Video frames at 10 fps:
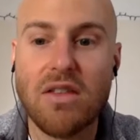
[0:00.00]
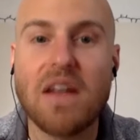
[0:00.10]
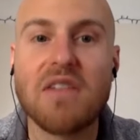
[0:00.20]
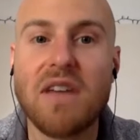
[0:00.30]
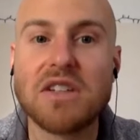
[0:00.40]

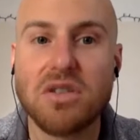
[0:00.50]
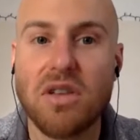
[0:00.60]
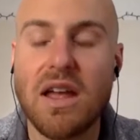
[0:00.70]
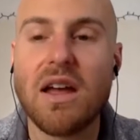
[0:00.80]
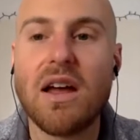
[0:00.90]
And
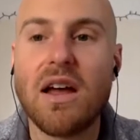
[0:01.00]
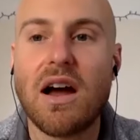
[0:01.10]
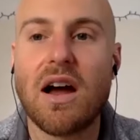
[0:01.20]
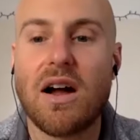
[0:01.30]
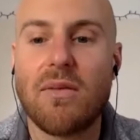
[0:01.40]
eventually,
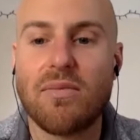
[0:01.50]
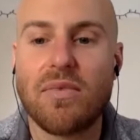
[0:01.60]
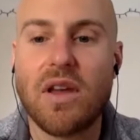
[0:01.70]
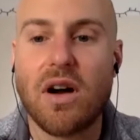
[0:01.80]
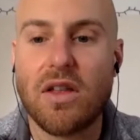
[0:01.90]
the